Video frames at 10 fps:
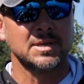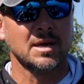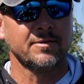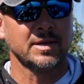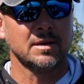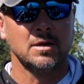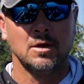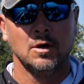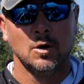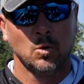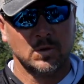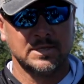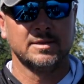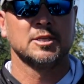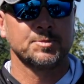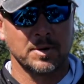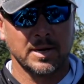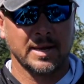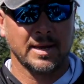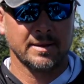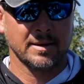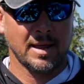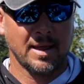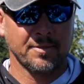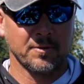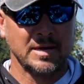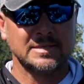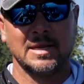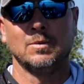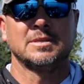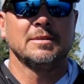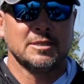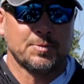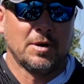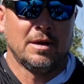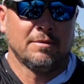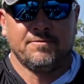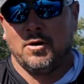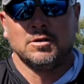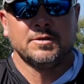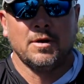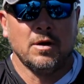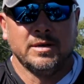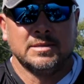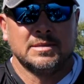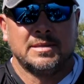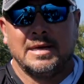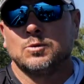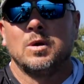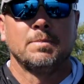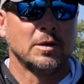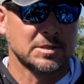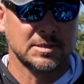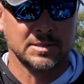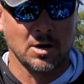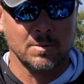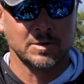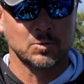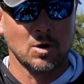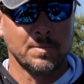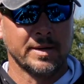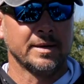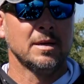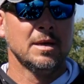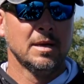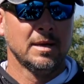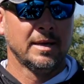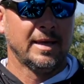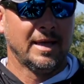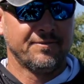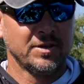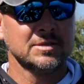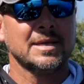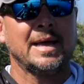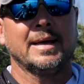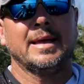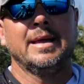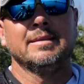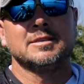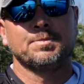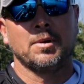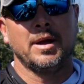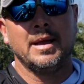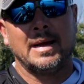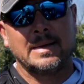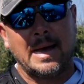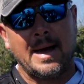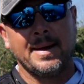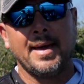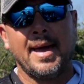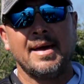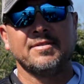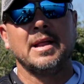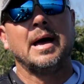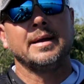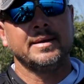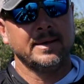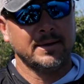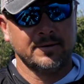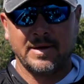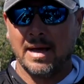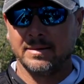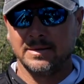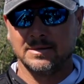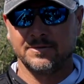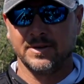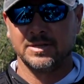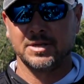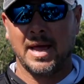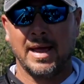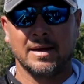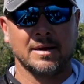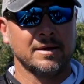of it was in the spring, and the reason it was in the spring, first of all, is that's when most of the tournaments were, but it feels like in the spring I kind of have an idea of how these fish act.